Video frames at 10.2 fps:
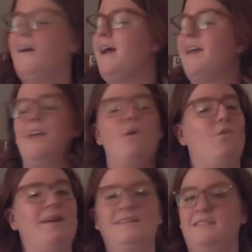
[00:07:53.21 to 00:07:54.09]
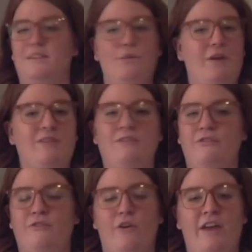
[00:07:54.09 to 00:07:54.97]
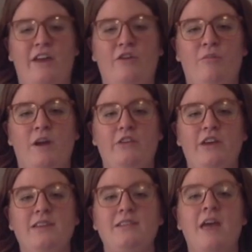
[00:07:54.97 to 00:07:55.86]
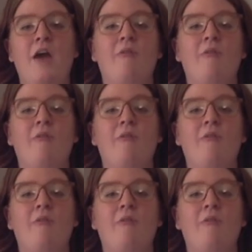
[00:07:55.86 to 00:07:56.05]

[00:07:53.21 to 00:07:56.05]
I can't wait to see the rest of your volcano projects.